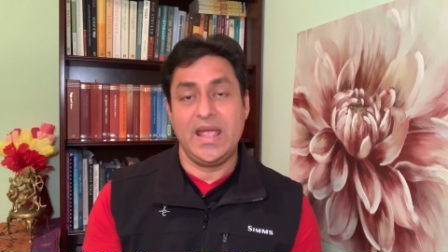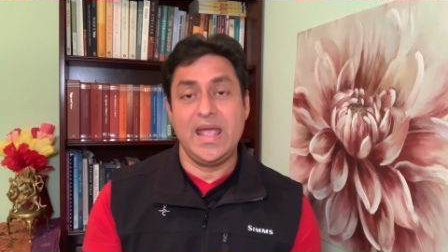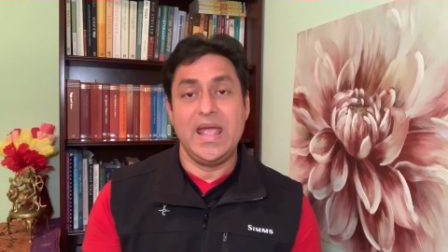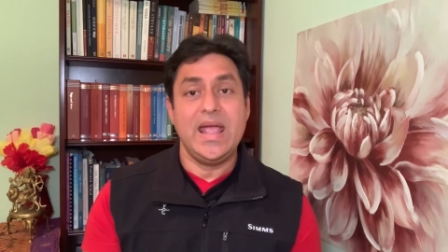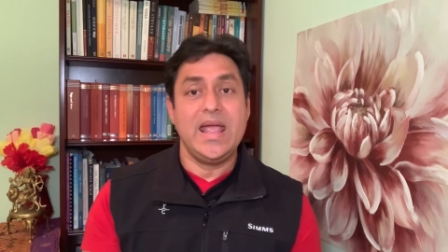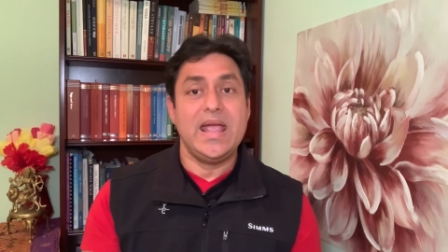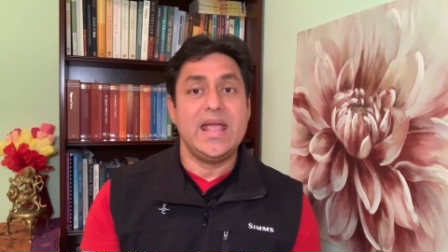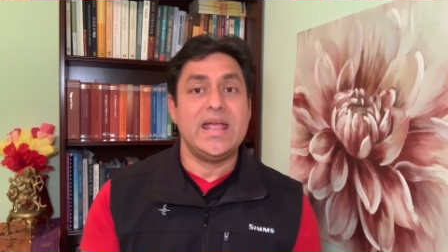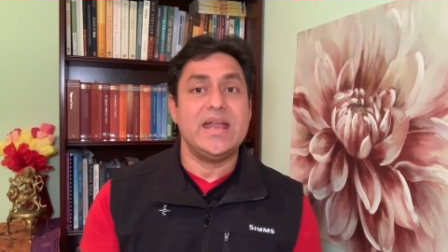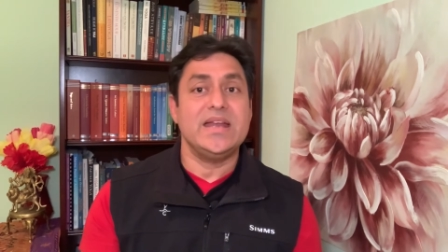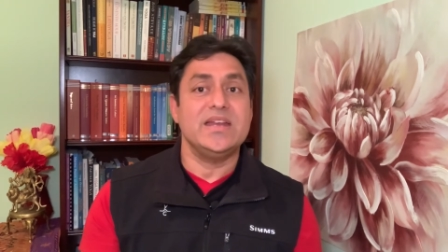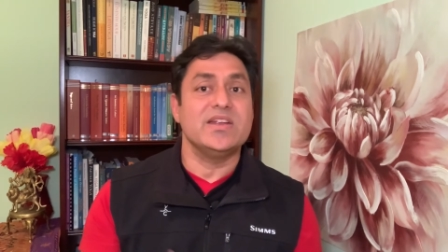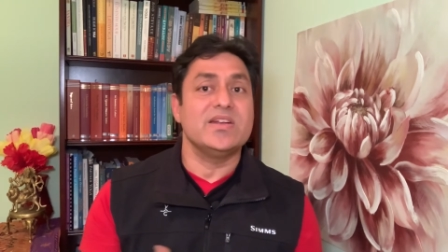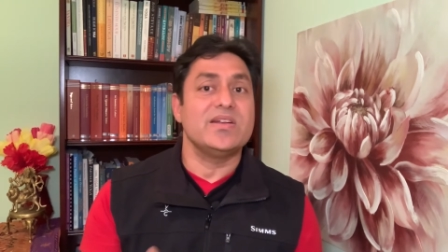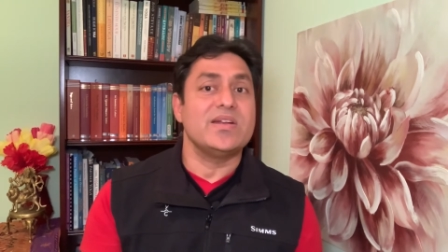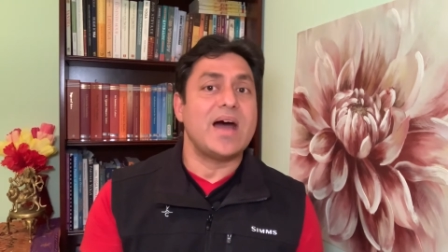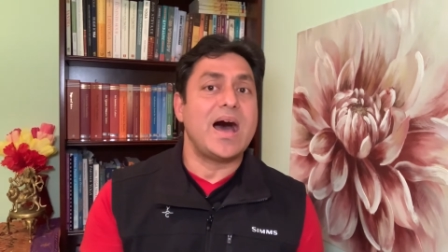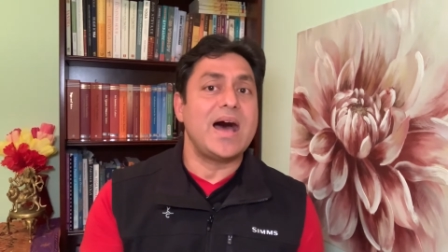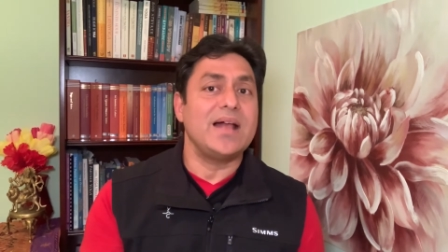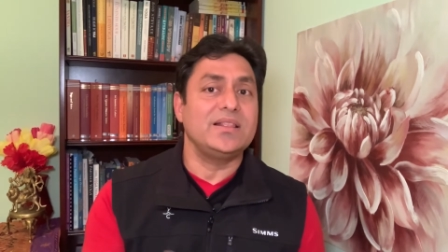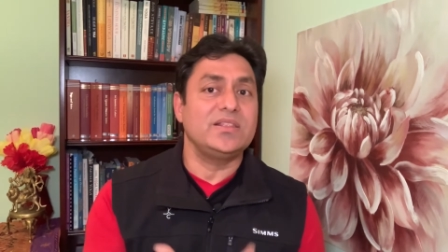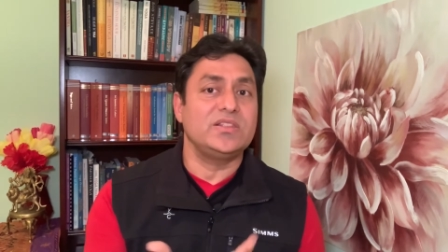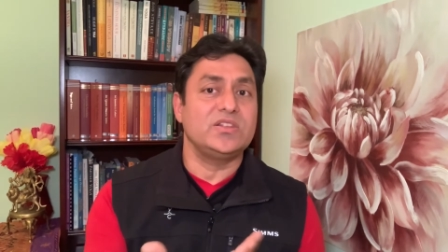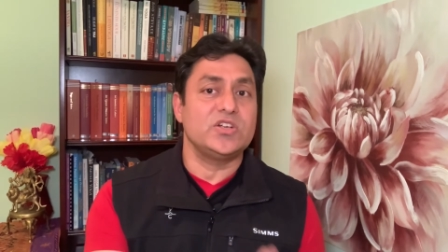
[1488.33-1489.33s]
In
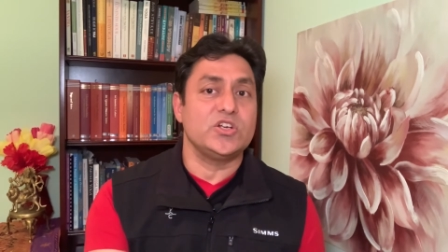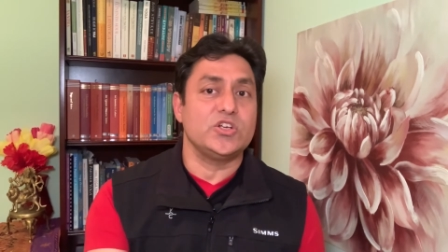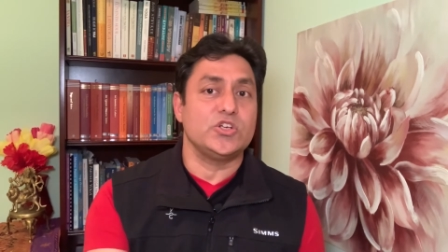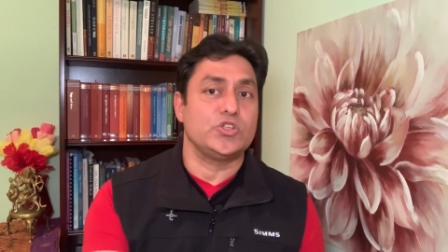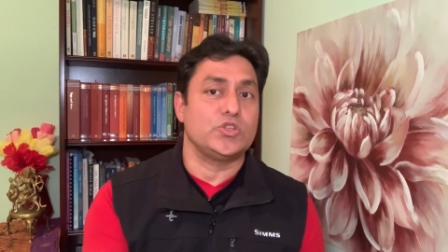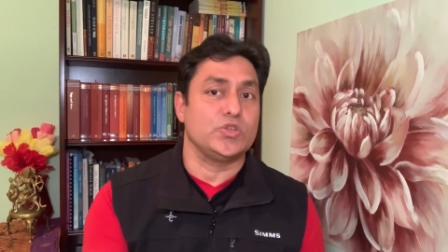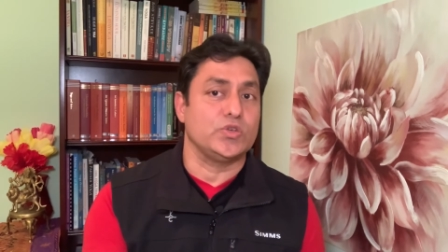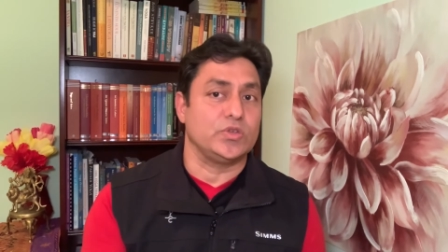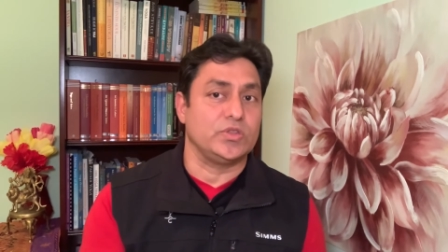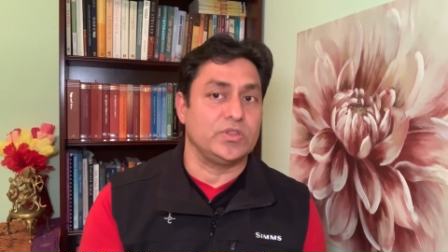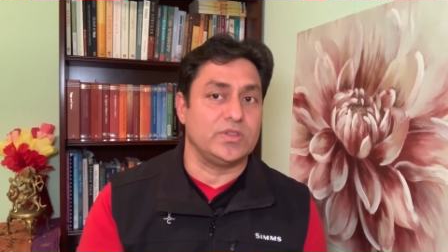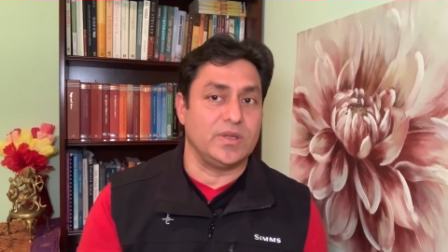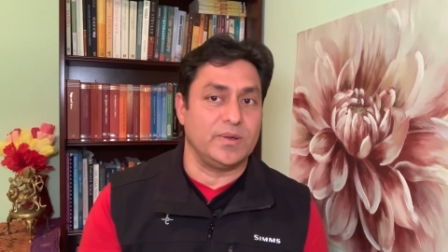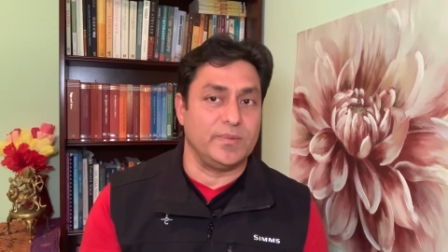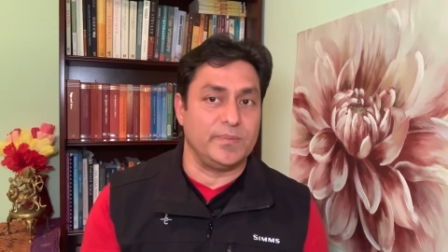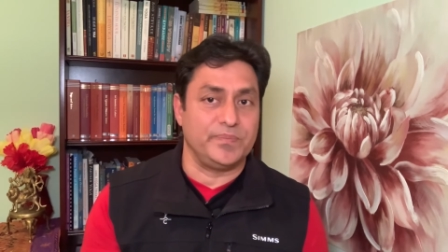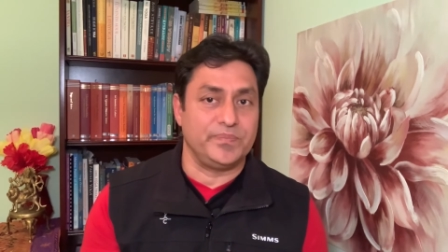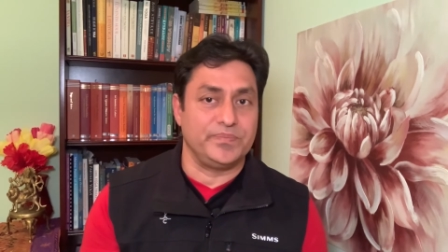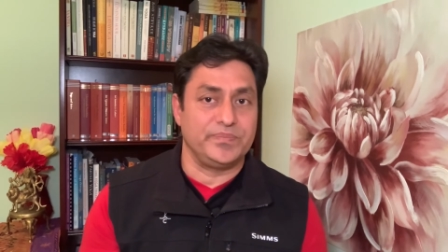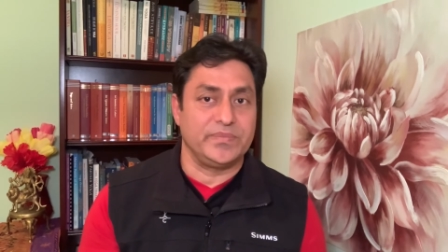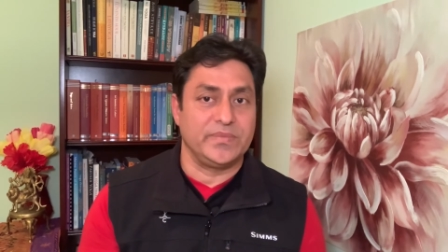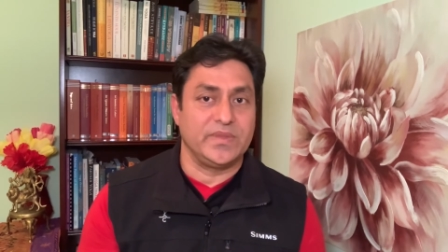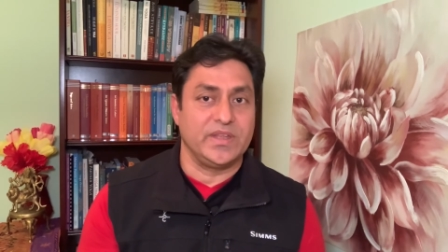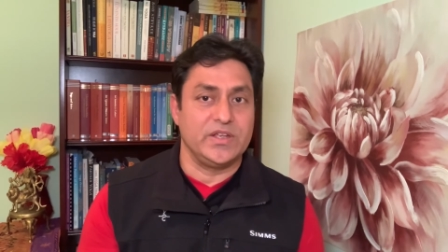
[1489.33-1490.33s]
Ratri Suktam,
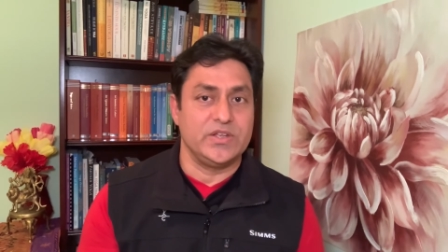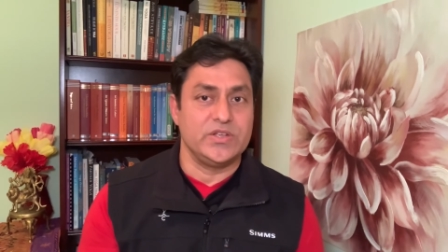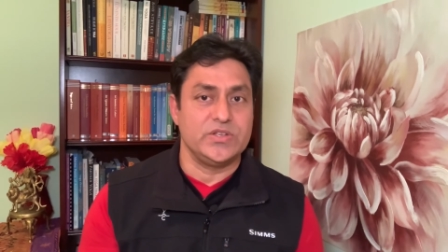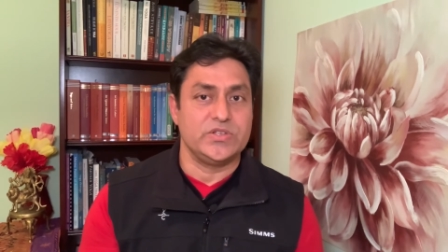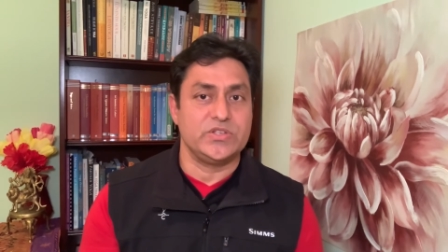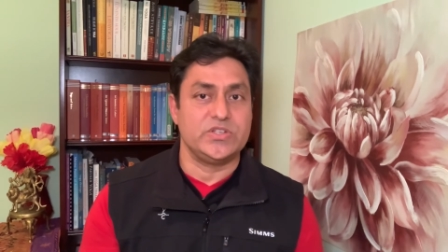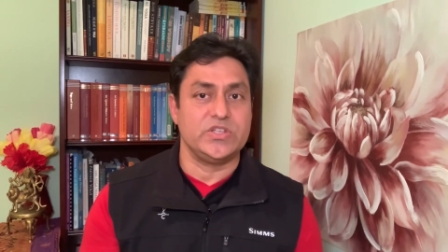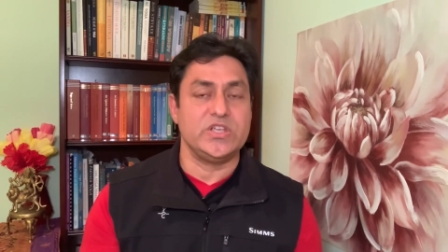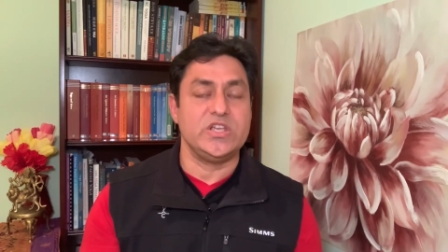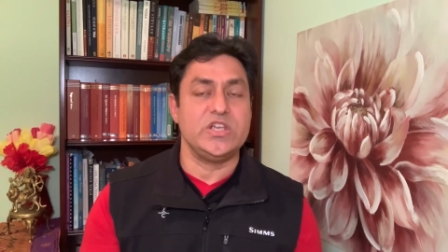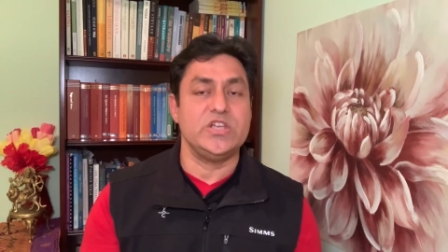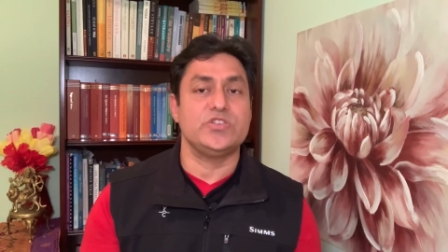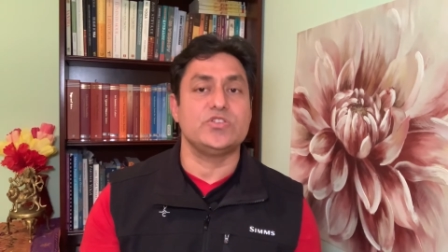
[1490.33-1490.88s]
she